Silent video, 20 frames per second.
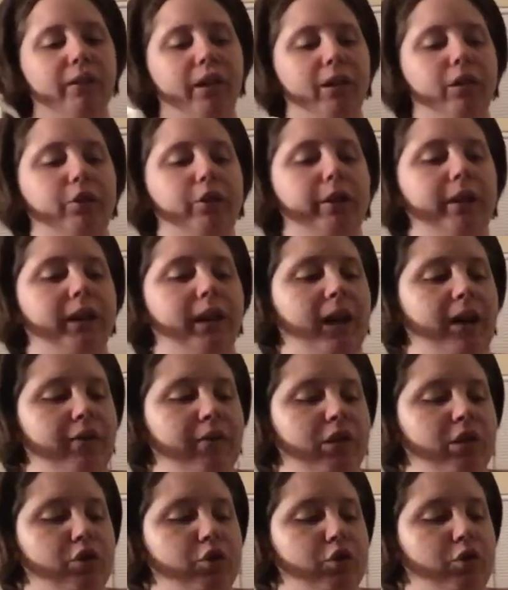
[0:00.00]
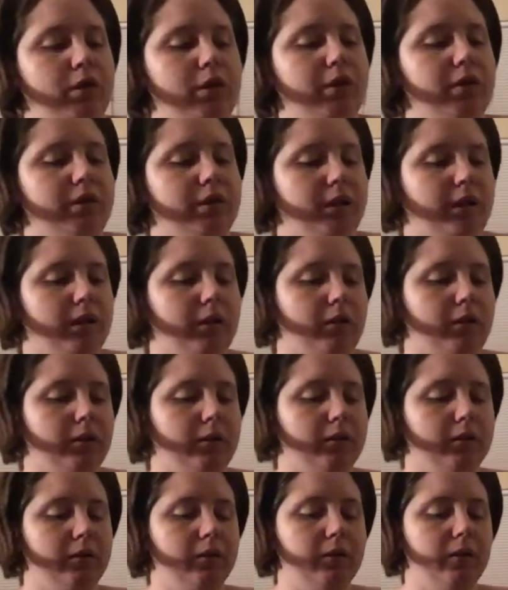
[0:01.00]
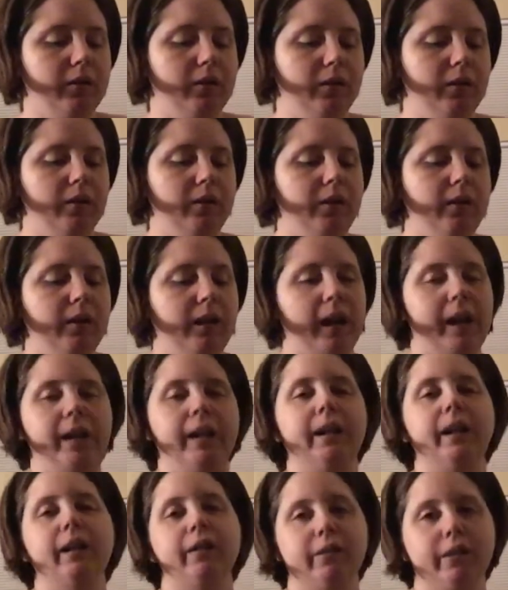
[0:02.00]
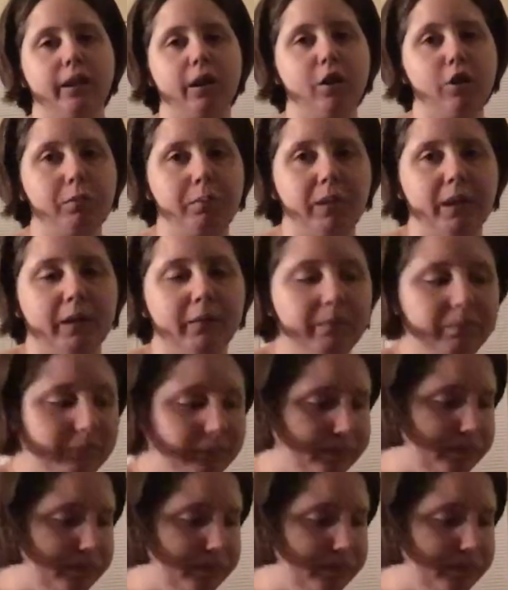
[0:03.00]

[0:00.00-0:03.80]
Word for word: I don't like having straws that are hanging out in the open.